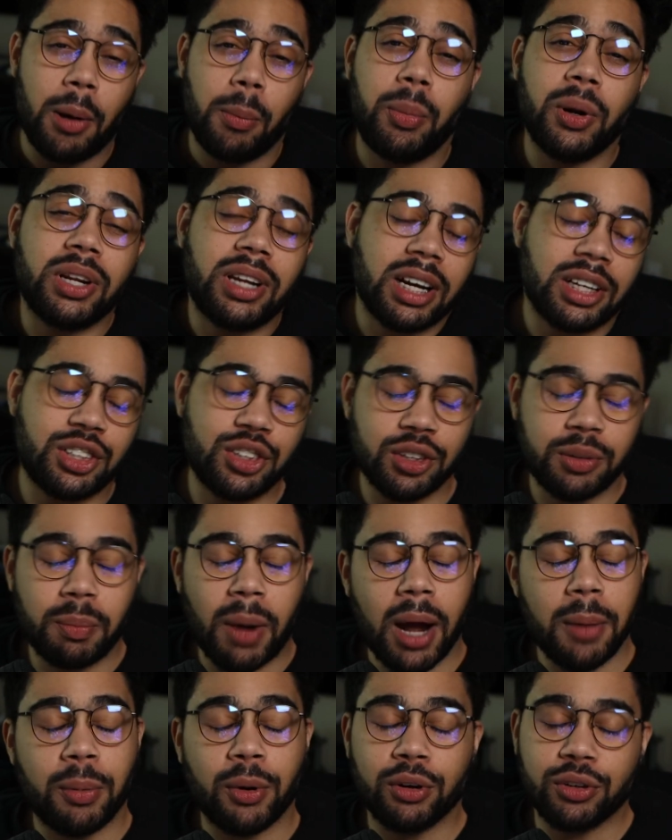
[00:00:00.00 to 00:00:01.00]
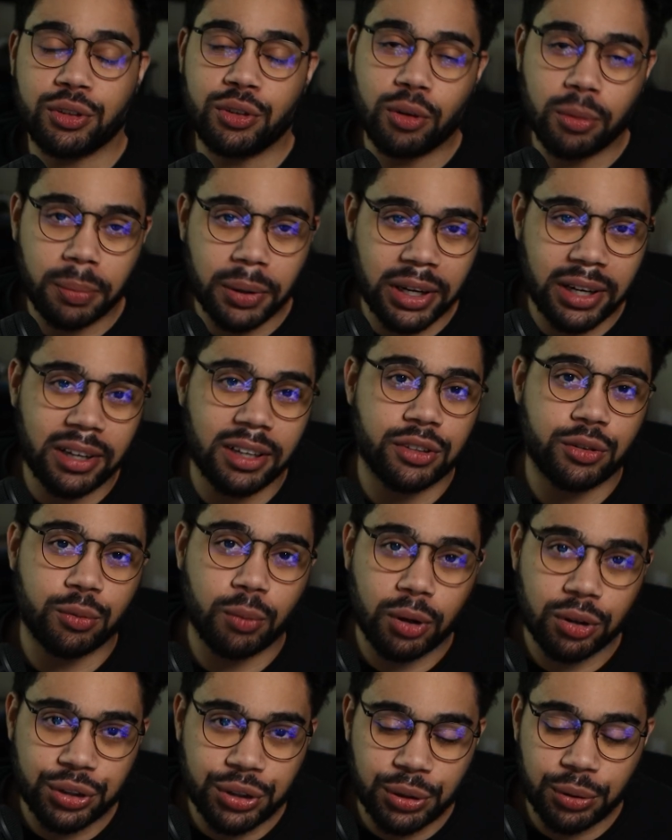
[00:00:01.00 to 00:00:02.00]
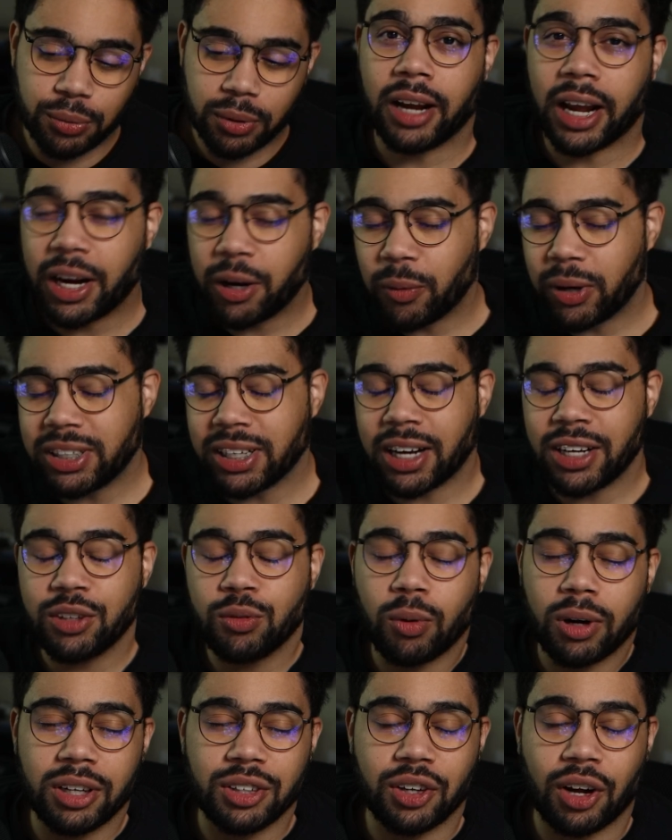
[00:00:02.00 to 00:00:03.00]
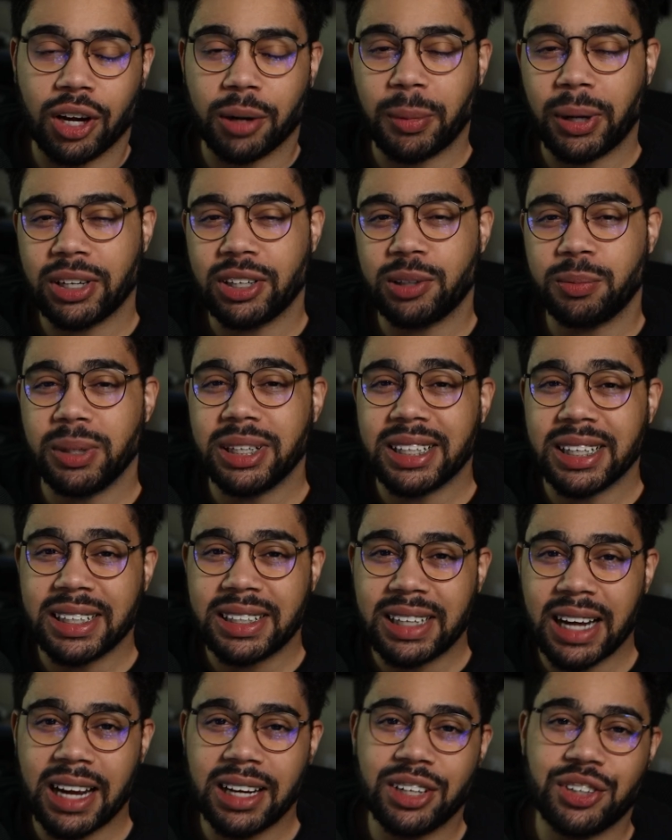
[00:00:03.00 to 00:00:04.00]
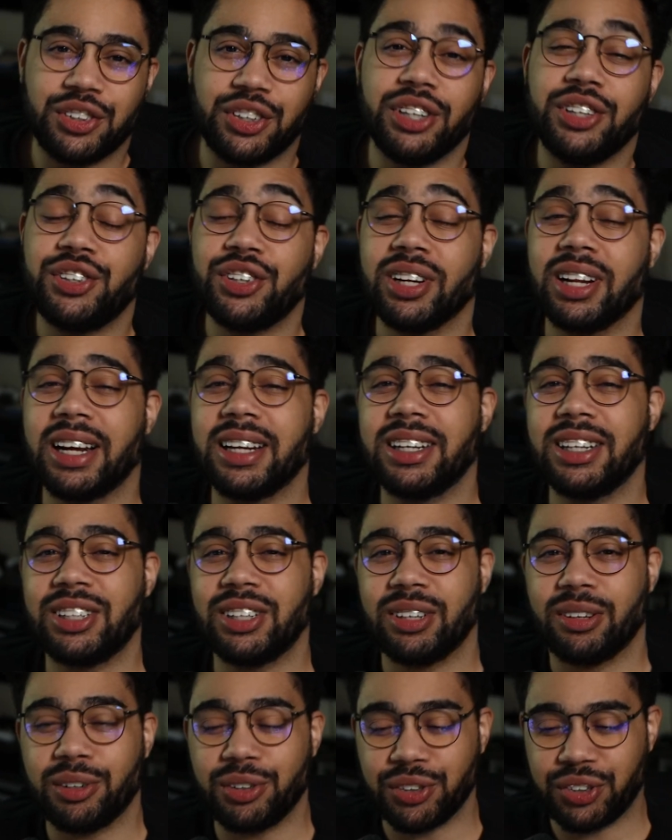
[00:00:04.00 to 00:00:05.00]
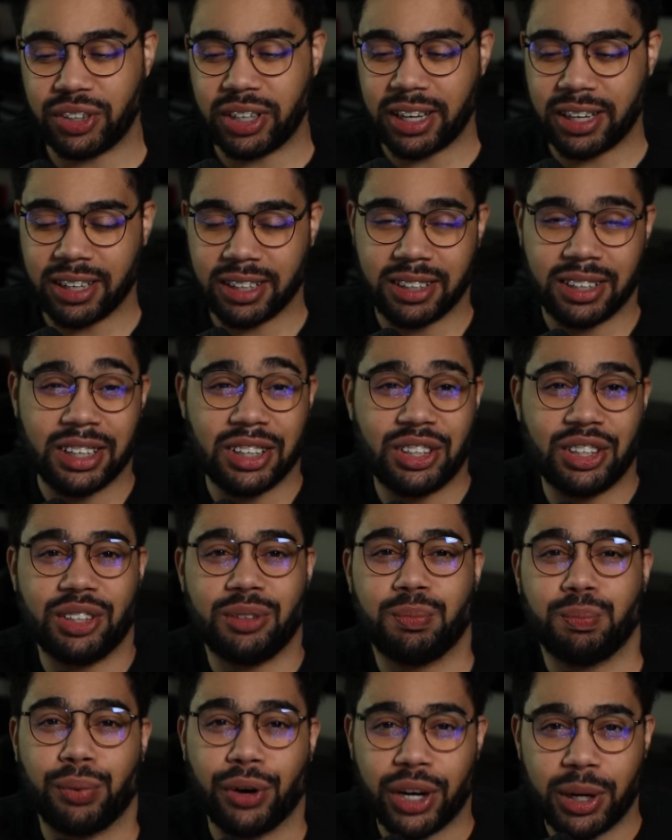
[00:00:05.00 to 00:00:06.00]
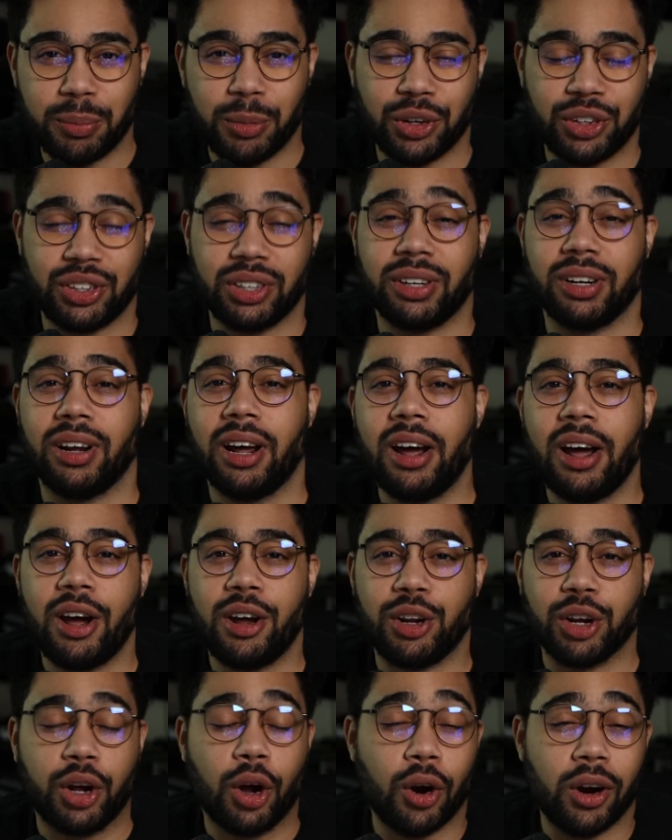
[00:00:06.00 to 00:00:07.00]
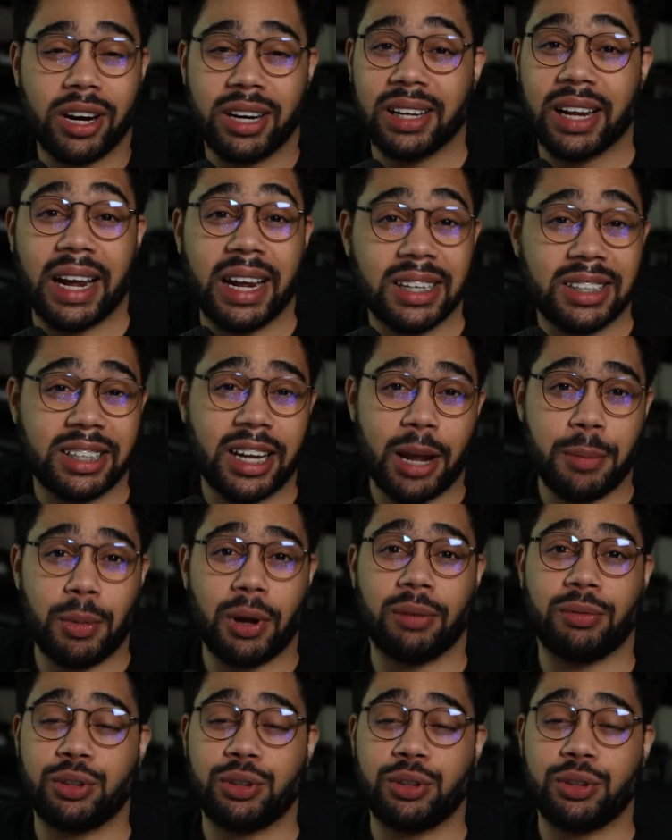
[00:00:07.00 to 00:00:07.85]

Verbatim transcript: But that's just my personal opinion as well, too. Anyways, I just want to talk about this because it's sad to see shit like this and understand that this is pretty much the, the current landscape of